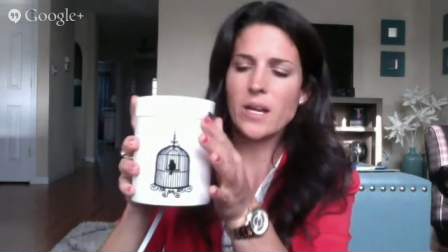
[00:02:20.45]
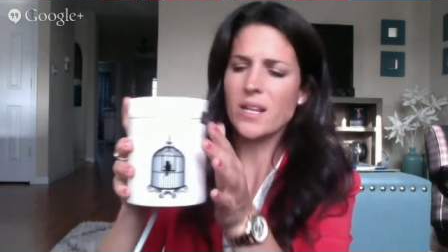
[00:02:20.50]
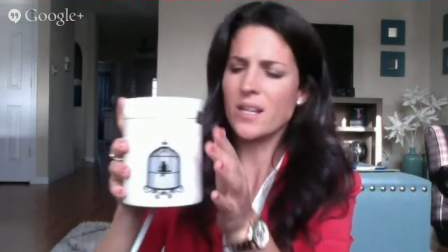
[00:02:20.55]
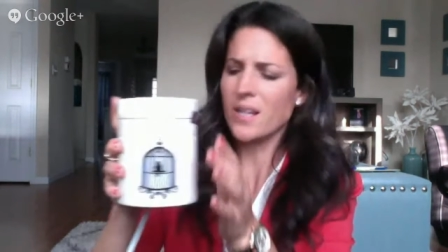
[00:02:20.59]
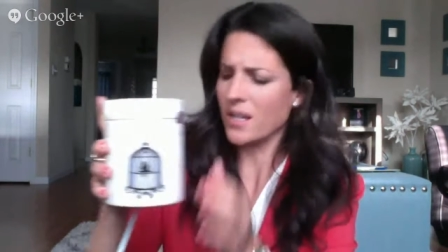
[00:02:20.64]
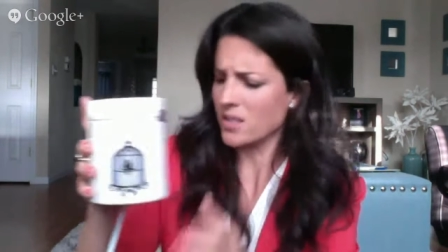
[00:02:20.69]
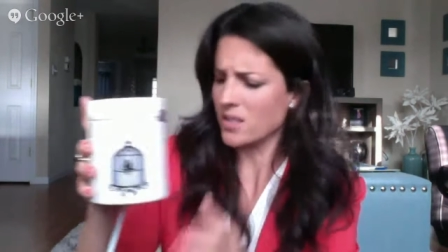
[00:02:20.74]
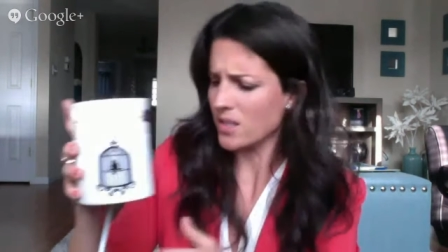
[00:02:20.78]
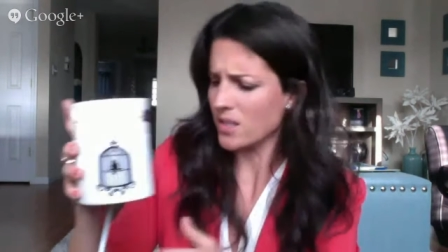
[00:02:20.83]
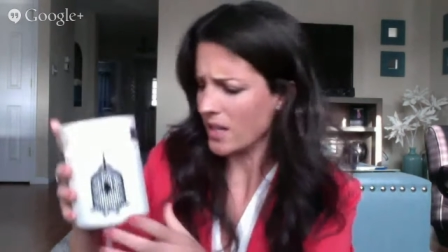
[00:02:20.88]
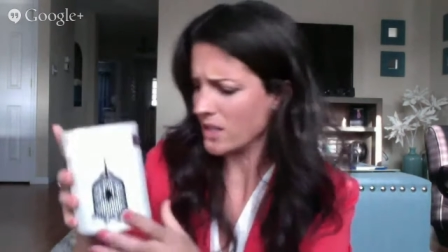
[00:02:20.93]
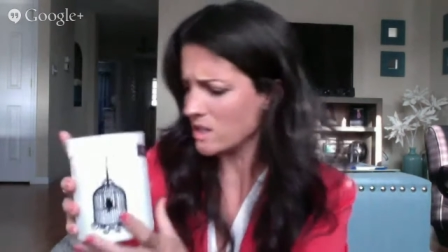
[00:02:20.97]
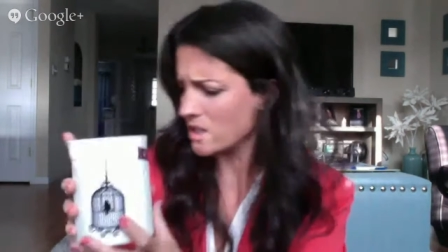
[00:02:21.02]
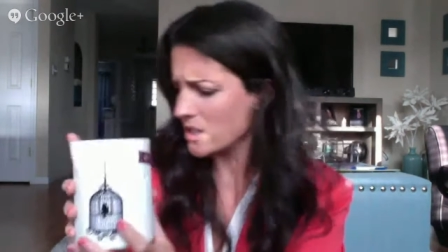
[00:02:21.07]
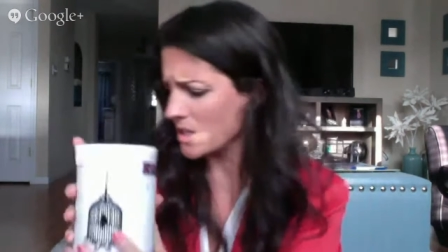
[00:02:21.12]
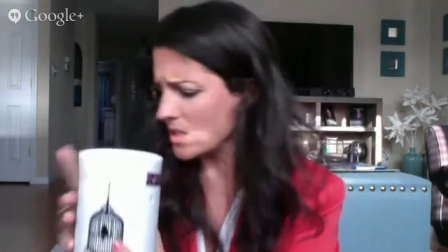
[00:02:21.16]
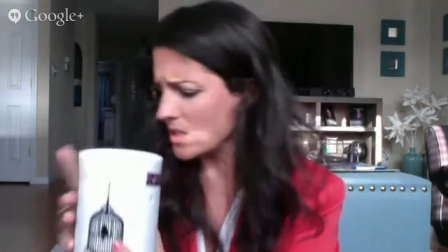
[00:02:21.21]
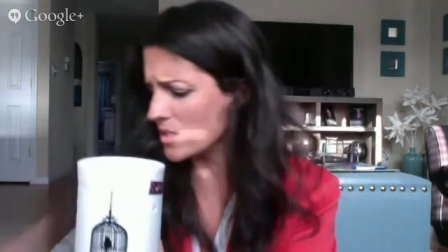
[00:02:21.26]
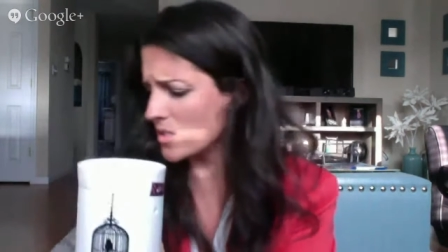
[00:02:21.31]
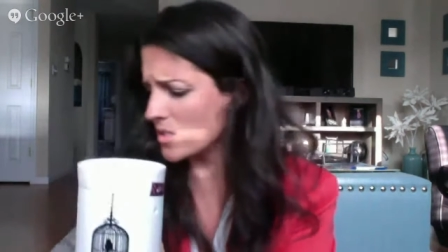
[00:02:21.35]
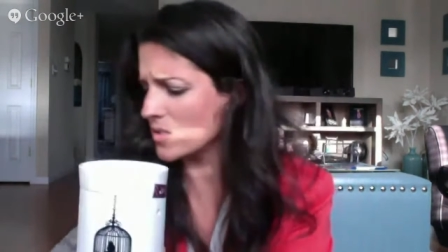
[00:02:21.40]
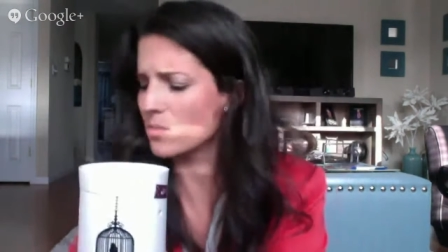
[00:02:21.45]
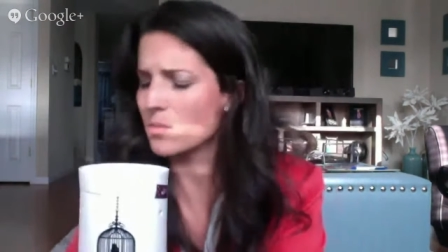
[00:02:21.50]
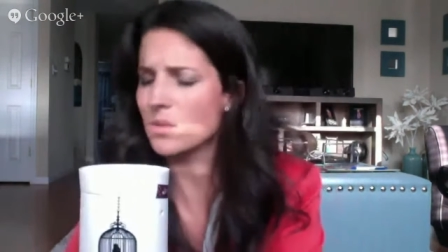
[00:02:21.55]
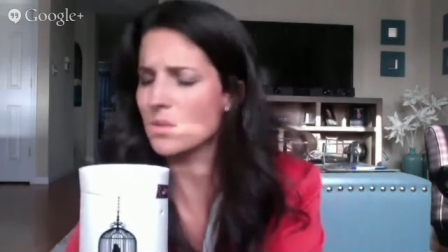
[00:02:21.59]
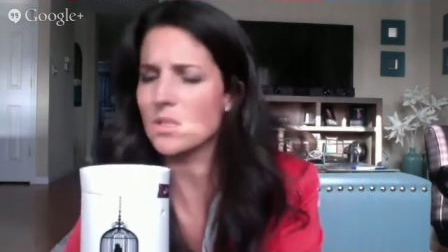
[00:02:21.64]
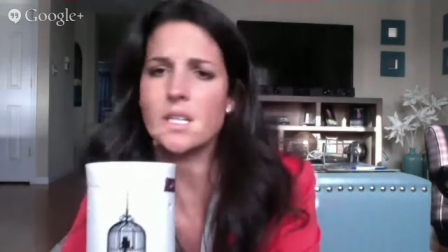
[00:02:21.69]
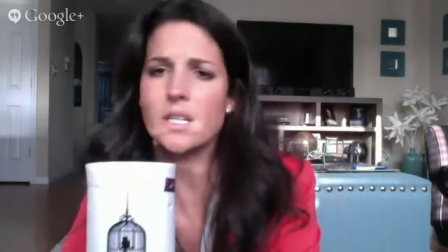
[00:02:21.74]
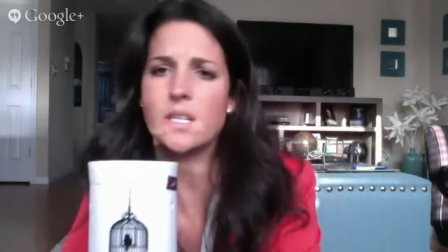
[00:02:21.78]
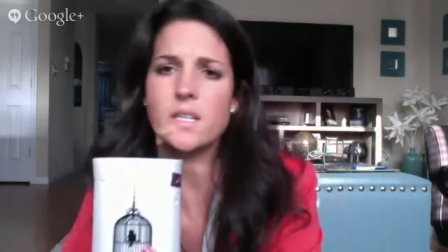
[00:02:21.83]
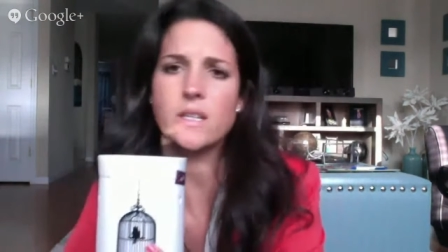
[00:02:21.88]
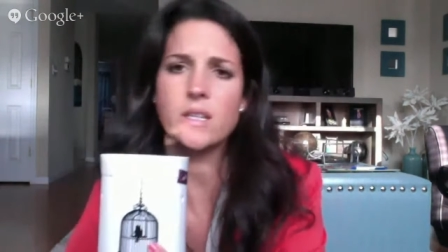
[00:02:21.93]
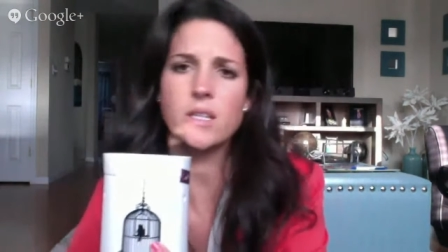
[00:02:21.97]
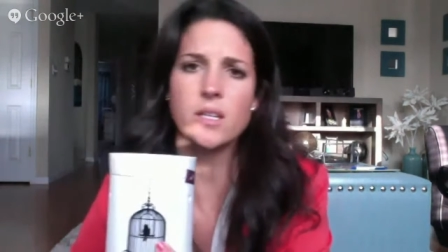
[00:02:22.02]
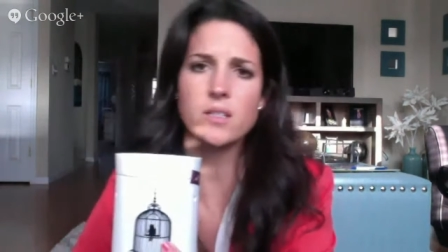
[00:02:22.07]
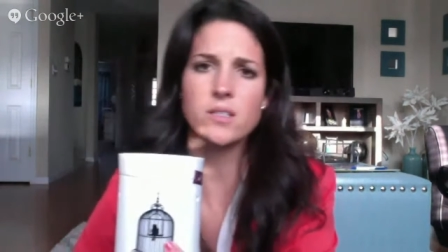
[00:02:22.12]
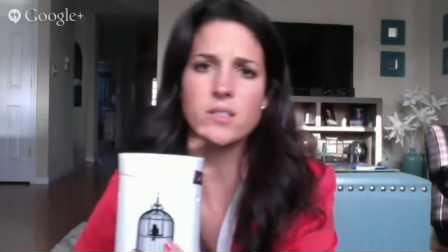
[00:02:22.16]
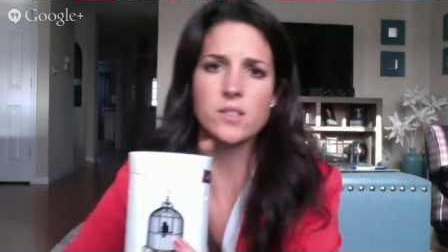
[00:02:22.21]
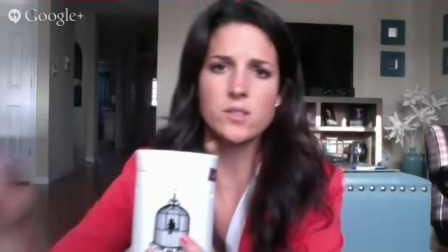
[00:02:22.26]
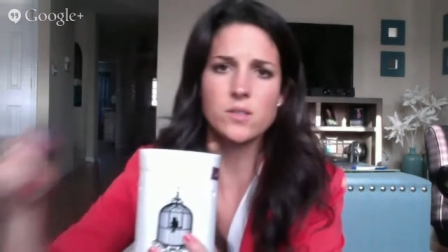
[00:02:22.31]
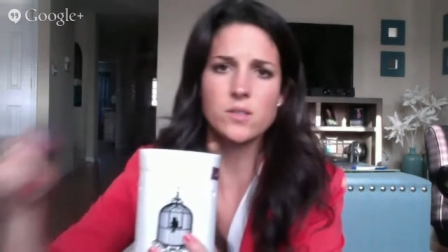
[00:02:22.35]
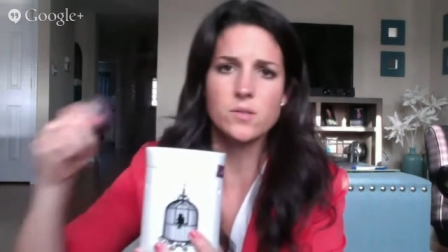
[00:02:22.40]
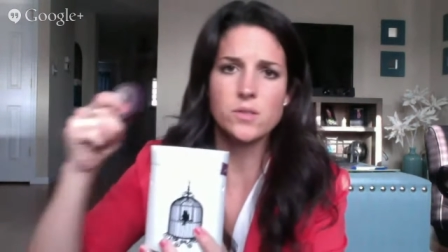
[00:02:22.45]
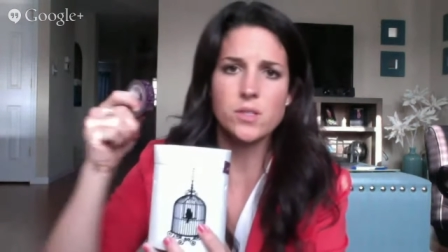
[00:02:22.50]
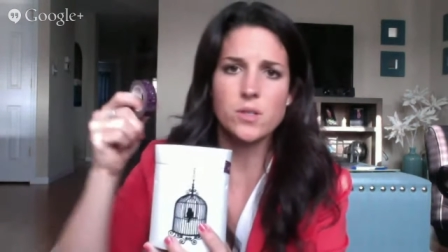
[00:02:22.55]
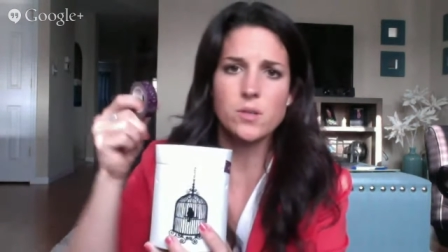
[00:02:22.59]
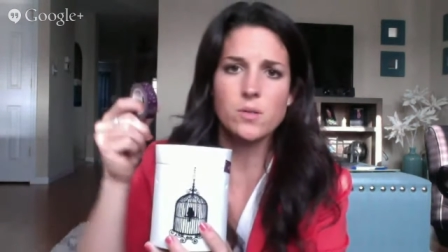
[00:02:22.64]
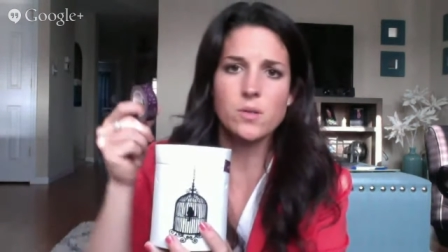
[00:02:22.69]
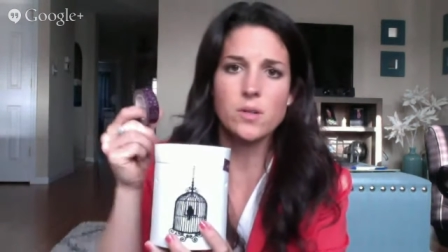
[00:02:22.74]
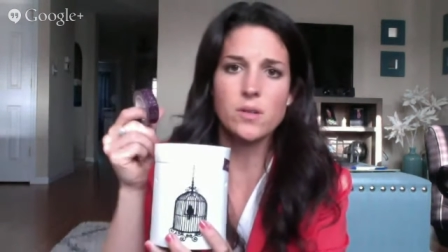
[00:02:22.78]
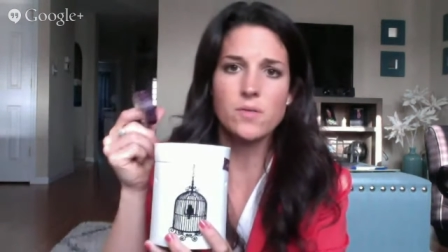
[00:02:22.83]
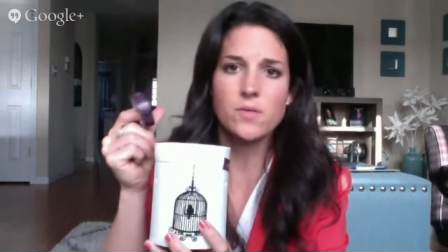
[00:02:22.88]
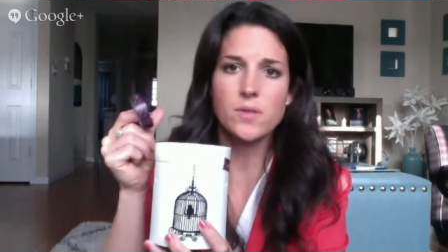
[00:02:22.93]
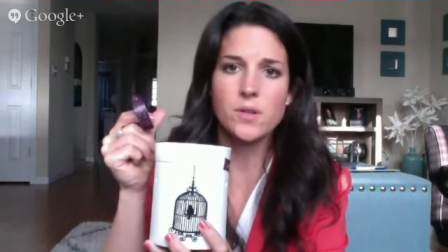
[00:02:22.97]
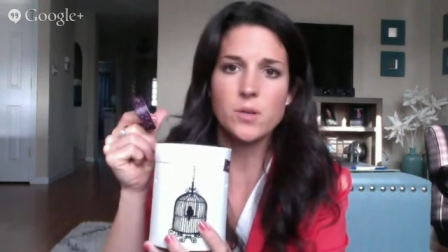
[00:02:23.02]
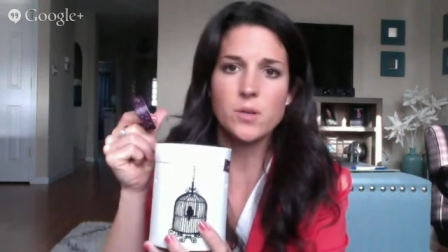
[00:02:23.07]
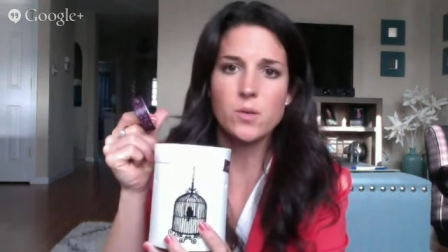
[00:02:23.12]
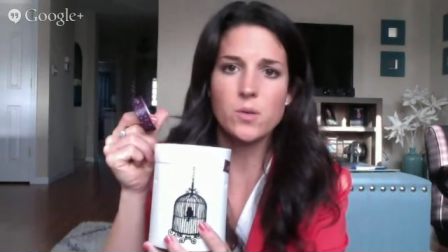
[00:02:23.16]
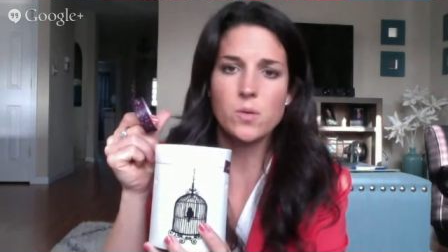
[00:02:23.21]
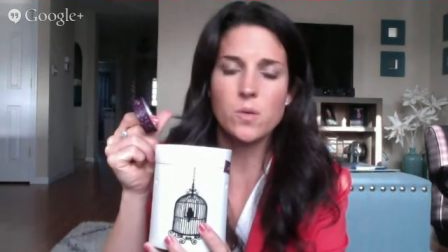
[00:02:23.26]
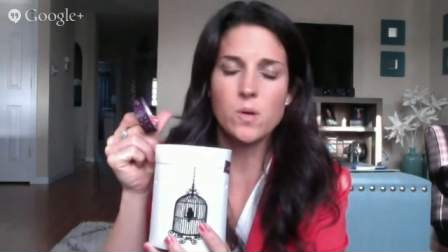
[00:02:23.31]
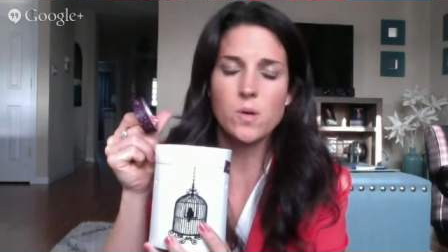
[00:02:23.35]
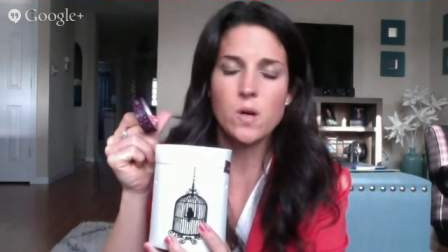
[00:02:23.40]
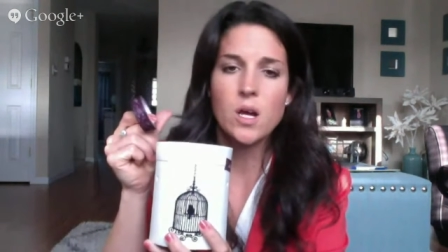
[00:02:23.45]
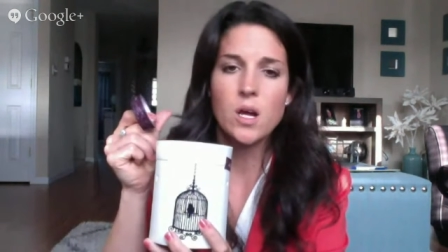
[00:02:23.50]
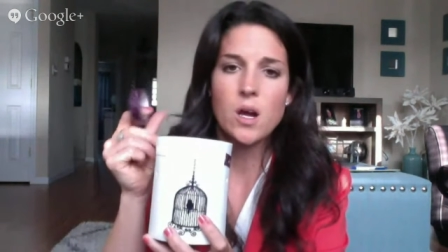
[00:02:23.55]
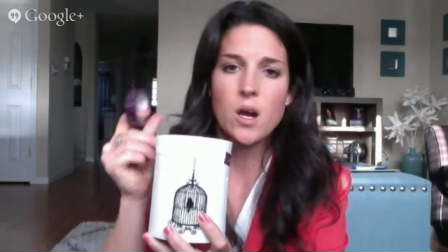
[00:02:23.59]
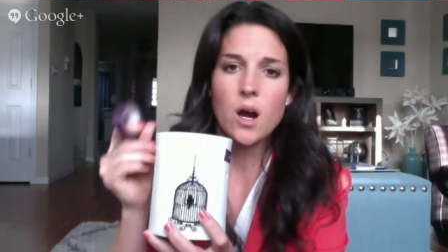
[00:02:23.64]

And actually, this is a really good thing to do too if you